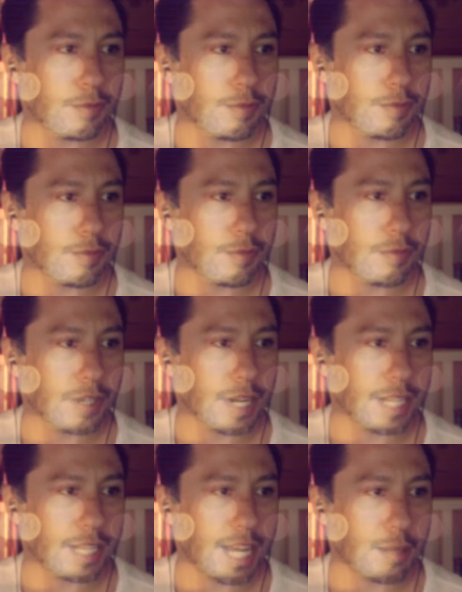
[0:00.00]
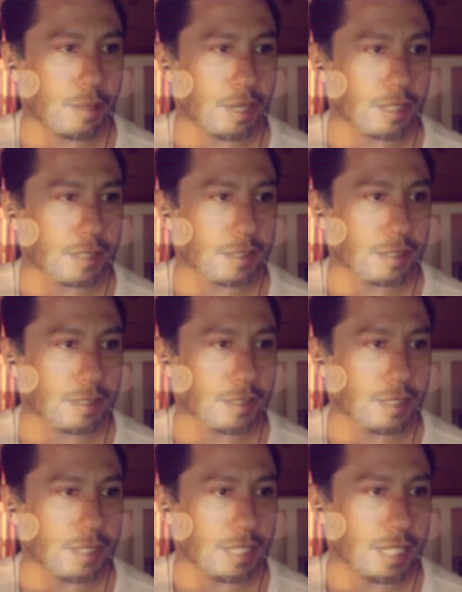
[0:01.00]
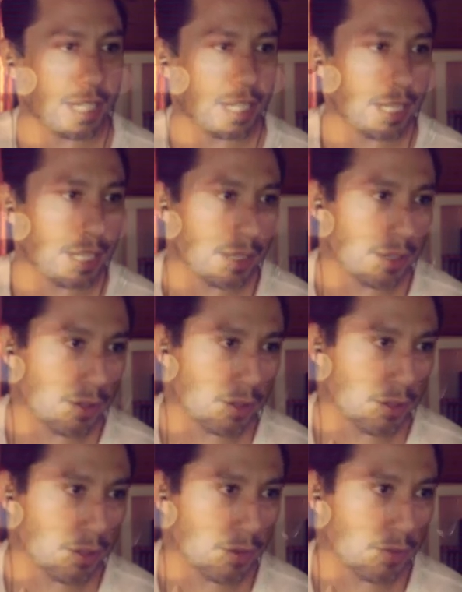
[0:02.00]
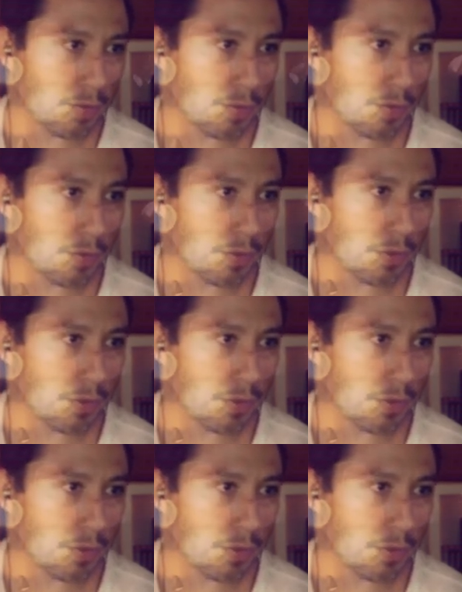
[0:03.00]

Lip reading: The poster's guy's name is What Is Real Anymore? Again, he's got,